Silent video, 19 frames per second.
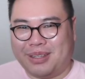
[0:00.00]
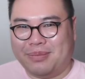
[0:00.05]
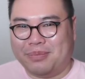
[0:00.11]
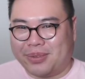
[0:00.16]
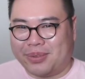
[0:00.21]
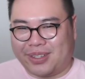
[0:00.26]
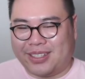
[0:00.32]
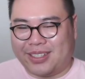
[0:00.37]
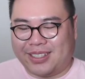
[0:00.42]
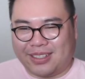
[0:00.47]

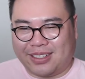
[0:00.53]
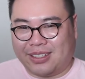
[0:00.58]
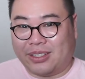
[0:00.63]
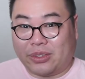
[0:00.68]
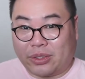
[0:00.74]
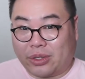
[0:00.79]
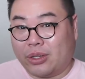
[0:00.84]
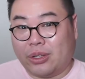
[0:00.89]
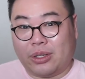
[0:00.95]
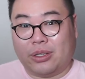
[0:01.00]
but
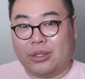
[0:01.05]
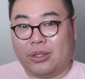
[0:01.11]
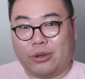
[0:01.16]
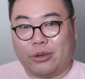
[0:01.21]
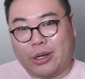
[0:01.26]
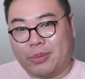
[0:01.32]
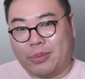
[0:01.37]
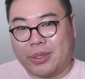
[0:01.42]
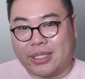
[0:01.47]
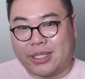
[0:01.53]

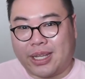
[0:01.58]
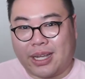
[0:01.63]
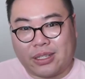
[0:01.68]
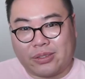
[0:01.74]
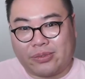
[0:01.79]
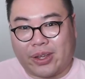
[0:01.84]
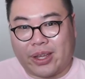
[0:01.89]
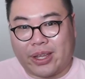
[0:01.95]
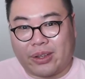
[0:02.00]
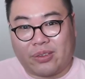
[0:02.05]
incredibly
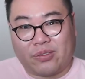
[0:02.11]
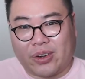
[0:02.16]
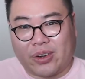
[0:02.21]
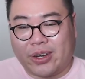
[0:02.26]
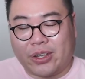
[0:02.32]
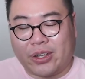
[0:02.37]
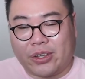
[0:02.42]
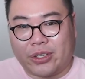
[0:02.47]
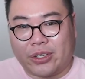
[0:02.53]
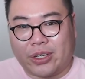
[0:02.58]
satisfying, very
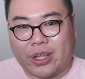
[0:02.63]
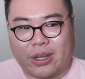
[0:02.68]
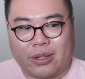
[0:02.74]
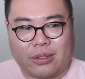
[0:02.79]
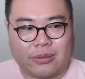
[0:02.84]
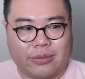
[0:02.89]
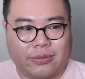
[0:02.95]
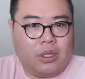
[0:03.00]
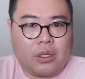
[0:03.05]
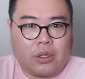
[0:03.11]
good kind
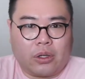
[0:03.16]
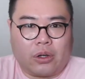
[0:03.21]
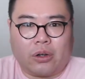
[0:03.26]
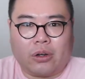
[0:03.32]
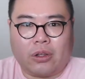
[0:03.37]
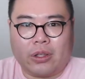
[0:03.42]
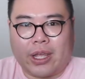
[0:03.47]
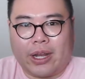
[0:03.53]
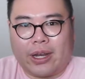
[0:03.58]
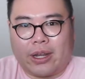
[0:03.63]
of
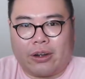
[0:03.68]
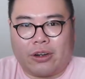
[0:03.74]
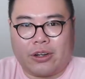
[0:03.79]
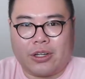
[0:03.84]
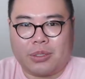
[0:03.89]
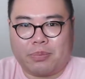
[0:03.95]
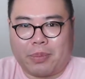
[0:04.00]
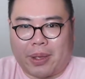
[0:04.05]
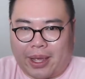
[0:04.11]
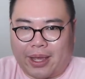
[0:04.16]
girl getting
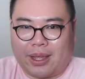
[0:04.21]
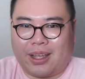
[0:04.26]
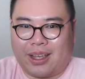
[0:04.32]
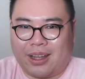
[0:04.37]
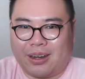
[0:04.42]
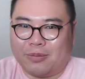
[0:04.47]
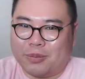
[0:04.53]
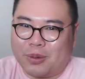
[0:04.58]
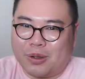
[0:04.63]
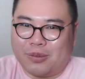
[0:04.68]
hers back kind
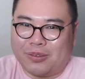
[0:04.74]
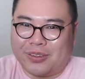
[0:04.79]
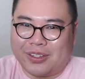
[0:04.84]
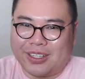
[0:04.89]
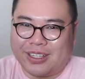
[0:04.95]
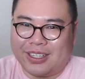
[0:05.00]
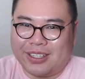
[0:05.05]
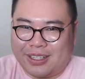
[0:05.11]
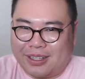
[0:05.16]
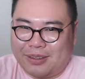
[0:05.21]
of
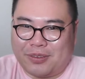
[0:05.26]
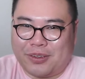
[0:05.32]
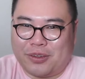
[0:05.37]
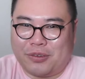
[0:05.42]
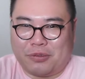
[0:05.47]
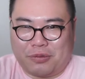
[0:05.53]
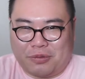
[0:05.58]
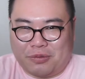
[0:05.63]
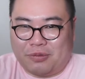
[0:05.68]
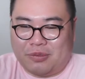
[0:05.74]
movie. If
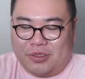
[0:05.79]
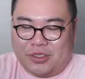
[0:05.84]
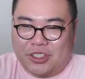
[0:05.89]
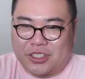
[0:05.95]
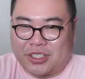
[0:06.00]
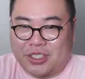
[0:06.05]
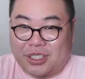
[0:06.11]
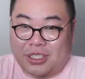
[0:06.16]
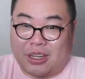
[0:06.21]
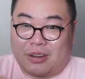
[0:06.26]
you
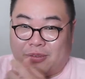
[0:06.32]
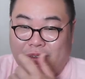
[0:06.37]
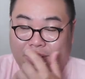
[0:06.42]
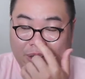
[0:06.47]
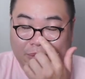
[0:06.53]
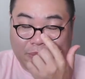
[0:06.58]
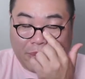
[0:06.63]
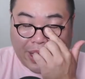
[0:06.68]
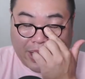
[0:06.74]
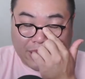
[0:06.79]
just suffered a
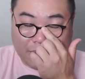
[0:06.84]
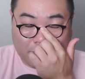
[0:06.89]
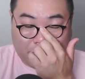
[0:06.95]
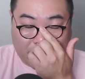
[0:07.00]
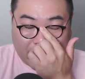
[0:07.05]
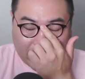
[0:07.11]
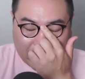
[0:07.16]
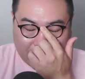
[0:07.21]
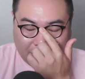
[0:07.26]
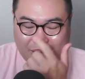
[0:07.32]
bad
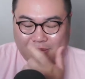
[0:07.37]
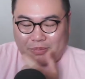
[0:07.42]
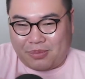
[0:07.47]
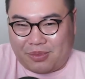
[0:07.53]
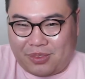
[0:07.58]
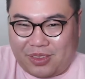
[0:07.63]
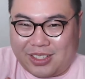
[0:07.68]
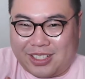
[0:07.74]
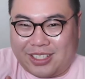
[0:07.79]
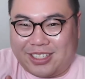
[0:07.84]

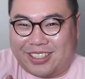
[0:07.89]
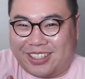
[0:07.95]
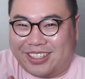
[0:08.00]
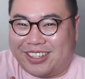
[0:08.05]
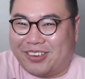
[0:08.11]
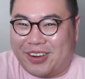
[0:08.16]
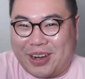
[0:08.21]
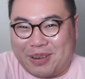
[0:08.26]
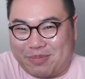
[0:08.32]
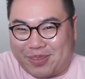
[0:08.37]
breakup, this is a
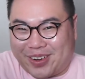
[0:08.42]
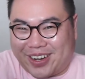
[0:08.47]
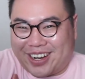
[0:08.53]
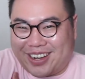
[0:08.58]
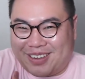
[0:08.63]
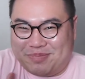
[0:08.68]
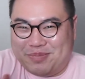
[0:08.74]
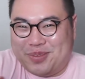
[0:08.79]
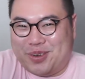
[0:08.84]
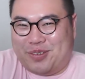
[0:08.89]
great
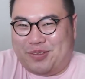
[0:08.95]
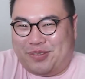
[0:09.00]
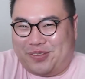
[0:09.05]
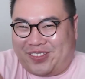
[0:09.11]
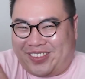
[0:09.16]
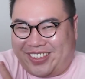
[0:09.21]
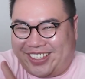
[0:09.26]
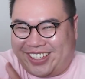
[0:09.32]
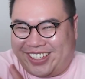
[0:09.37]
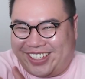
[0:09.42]
breakup movie.